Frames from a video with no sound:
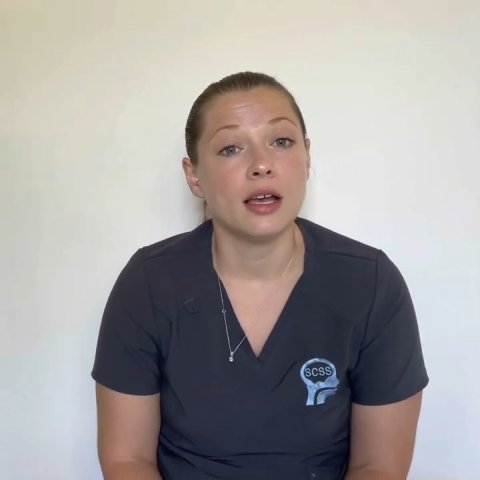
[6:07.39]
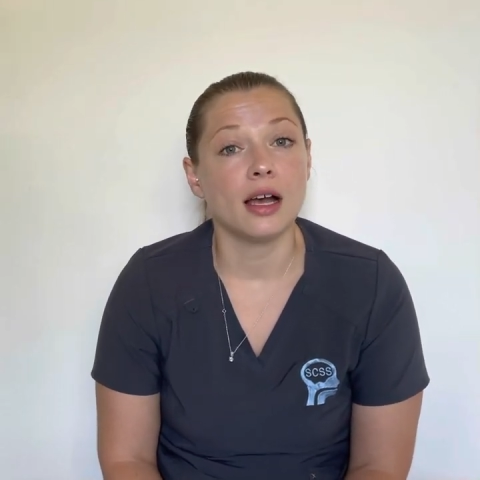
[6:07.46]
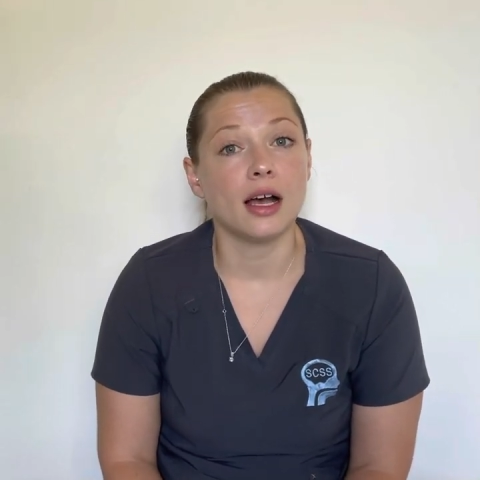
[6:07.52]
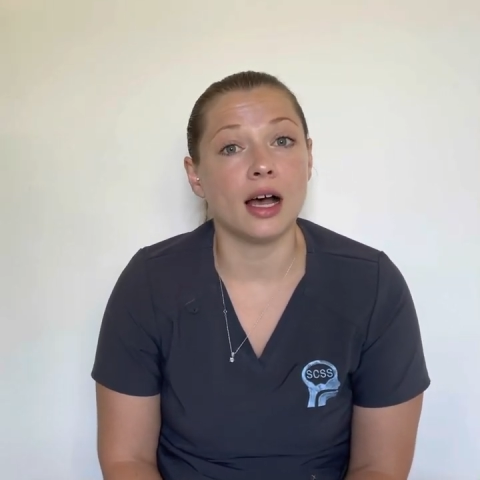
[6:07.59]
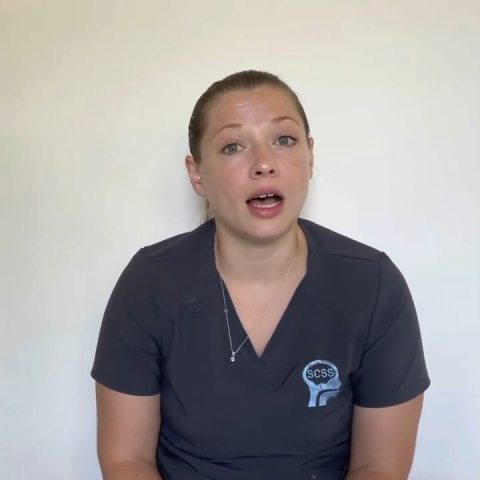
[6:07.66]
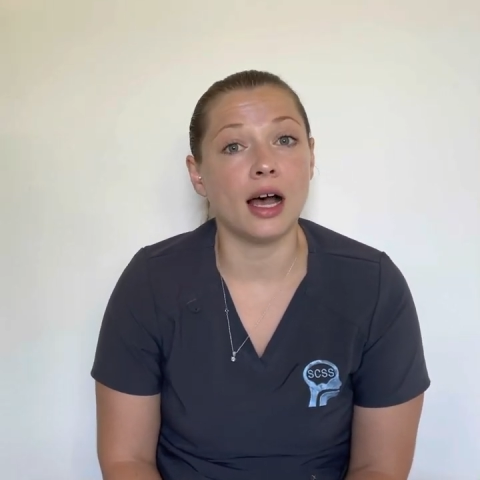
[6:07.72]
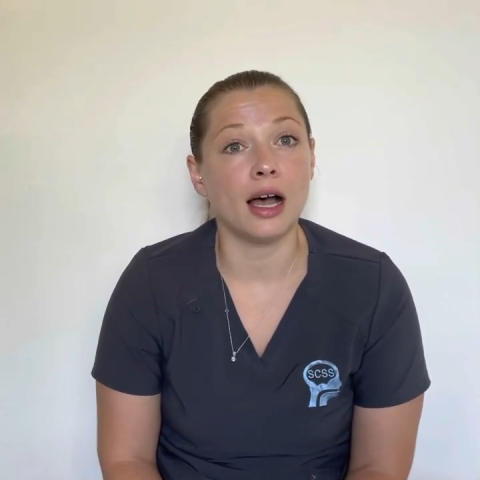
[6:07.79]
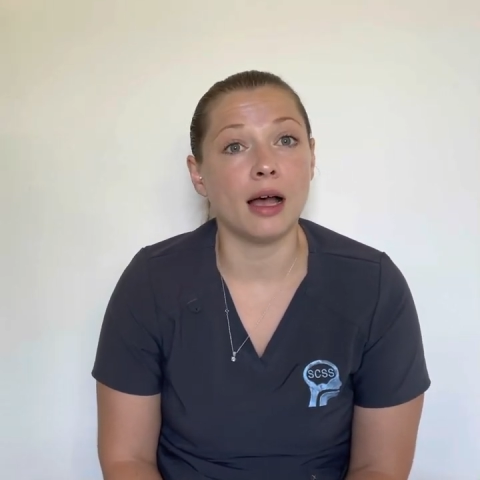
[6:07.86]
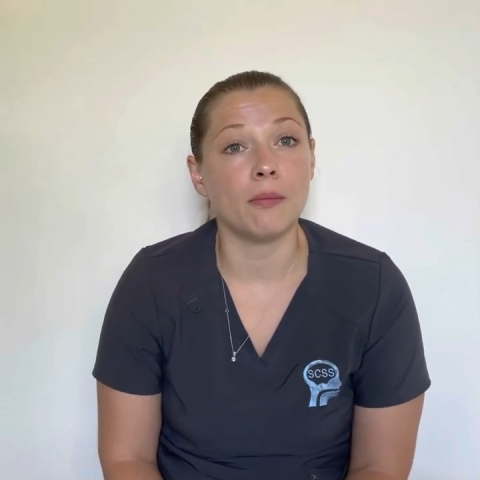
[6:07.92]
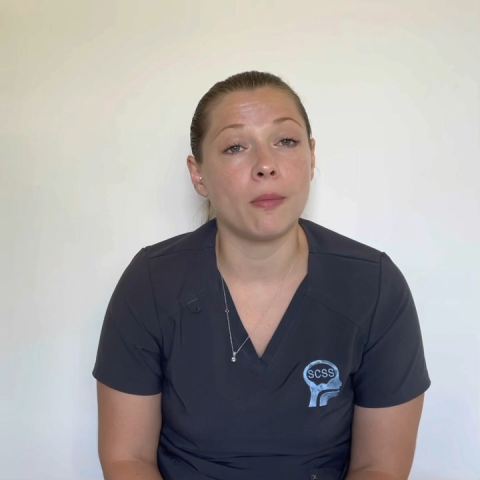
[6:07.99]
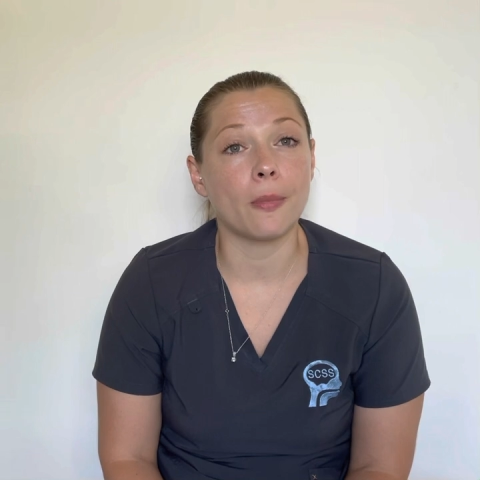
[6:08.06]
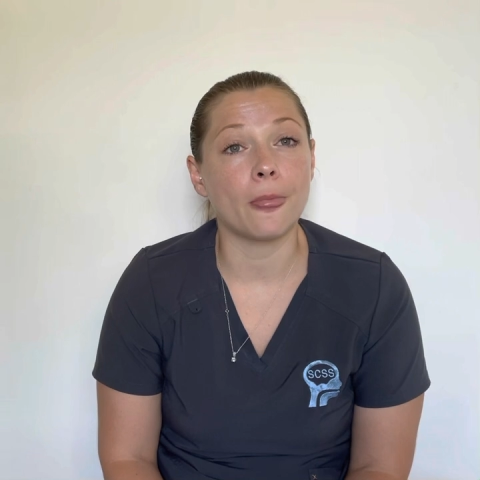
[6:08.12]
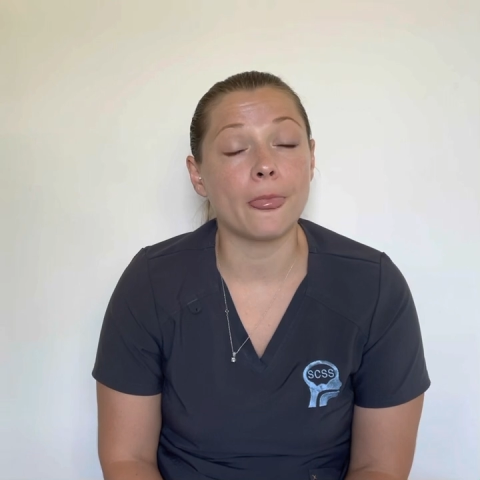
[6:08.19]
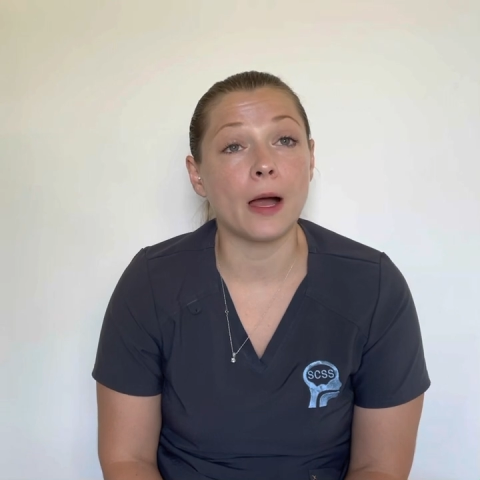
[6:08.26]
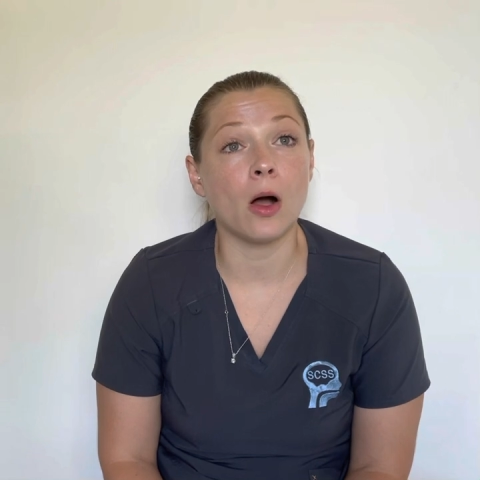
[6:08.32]

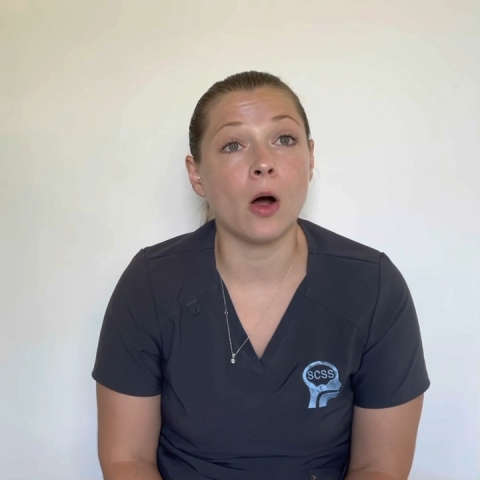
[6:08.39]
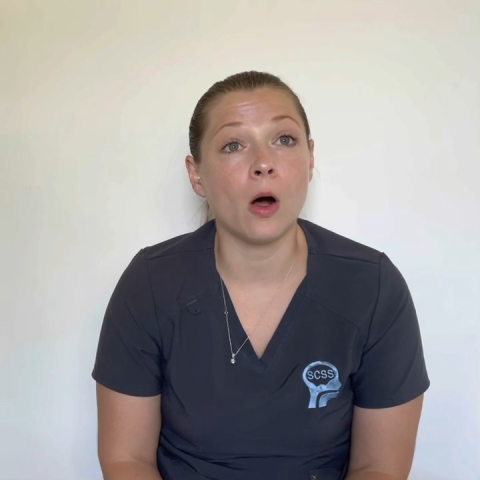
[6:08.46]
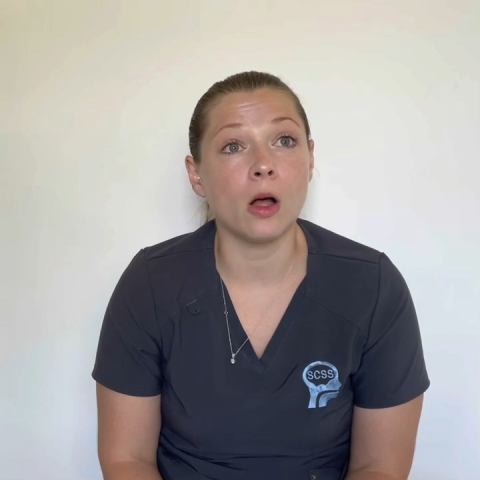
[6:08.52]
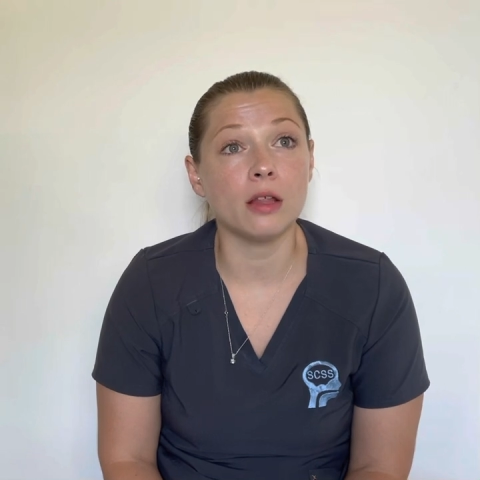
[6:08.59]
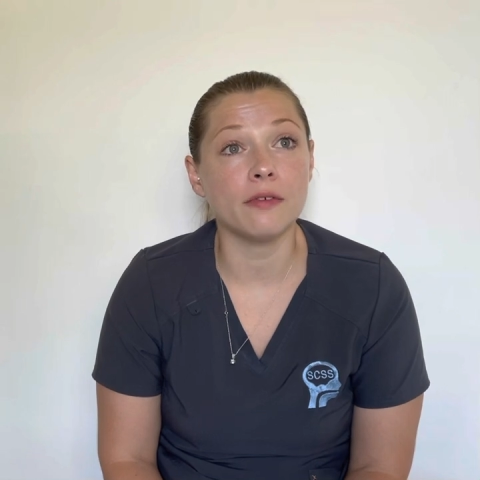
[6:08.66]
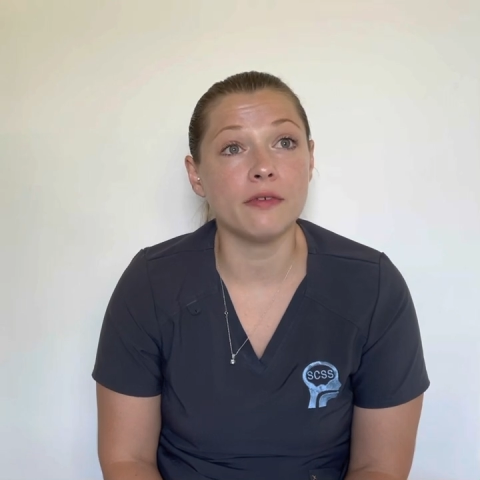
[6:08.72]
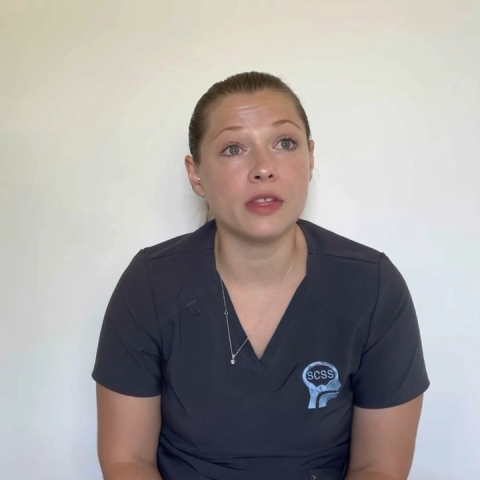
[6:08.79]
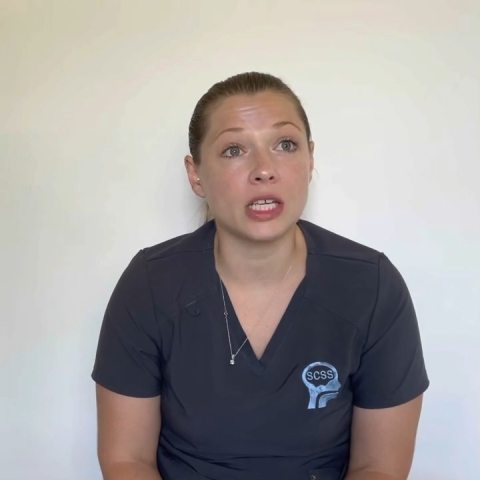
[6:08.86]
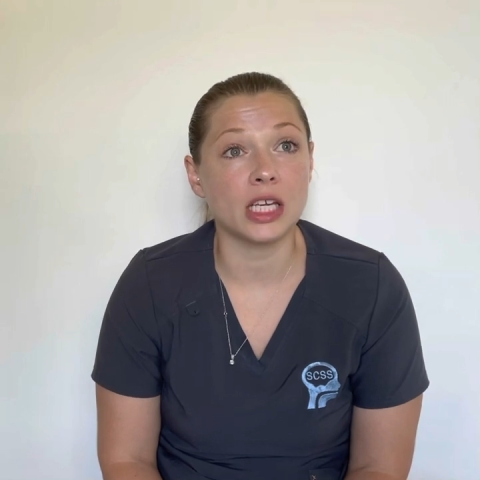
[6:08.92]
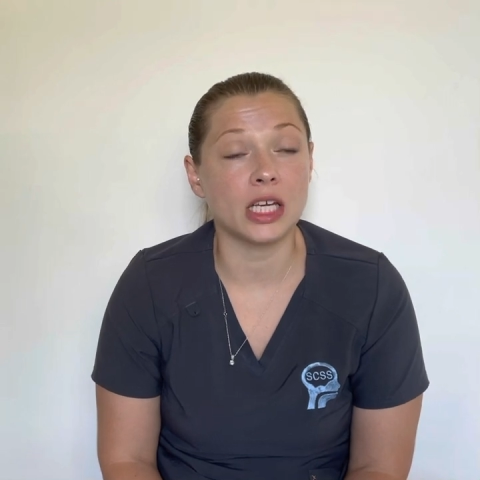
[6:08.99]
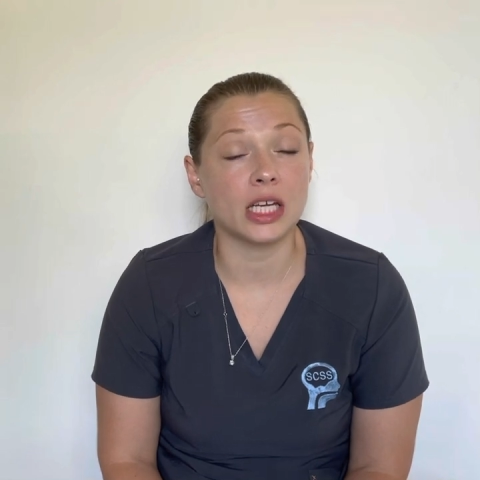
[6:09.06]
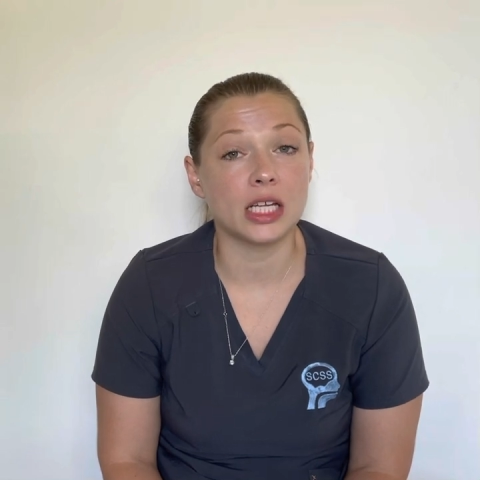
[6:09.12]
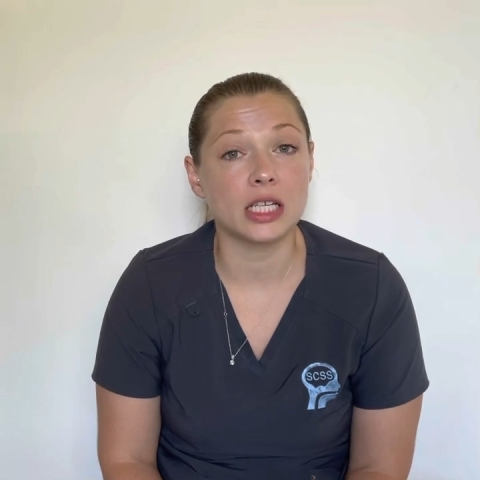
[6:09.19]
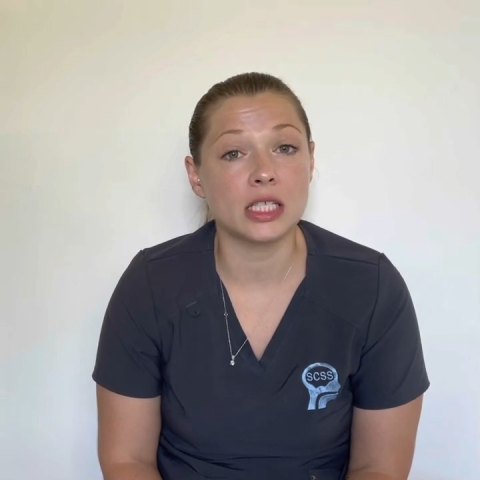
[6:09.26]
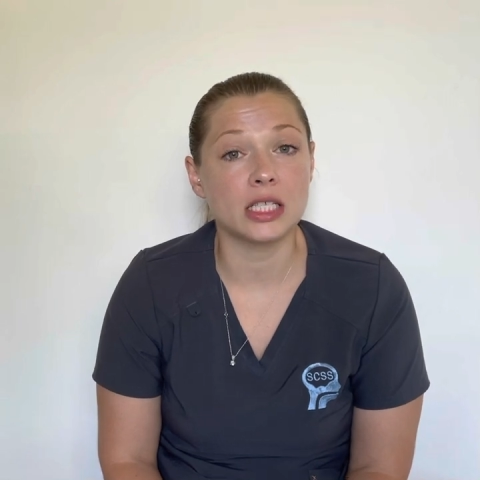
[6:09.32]
All of the
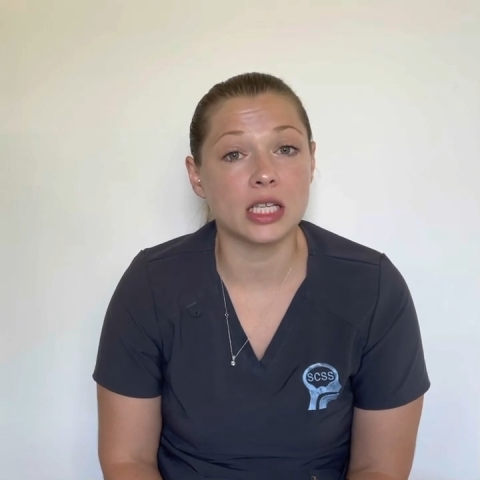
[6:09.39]
kids,